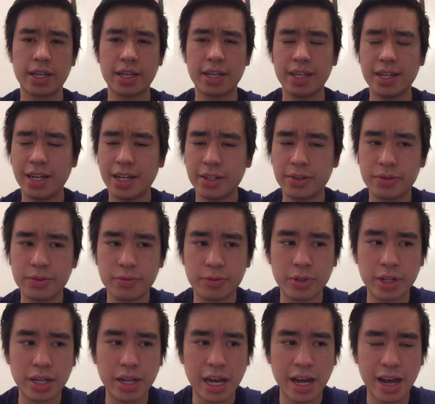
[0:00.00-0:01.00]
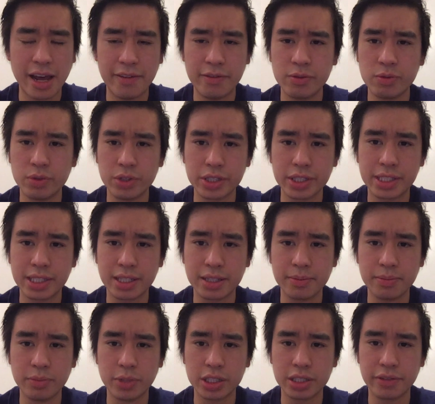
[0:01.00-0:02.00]
And I haven't really
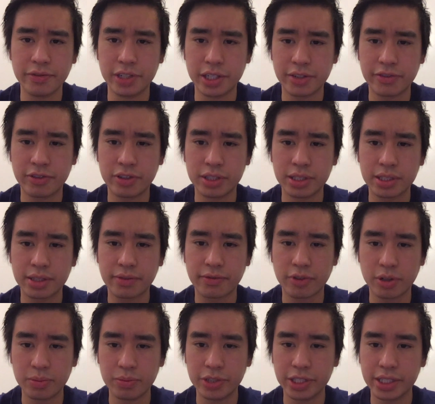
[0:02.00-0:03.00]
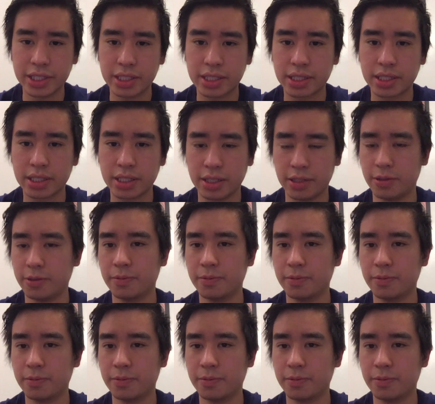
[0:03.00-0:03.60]
seen much of a difference from this.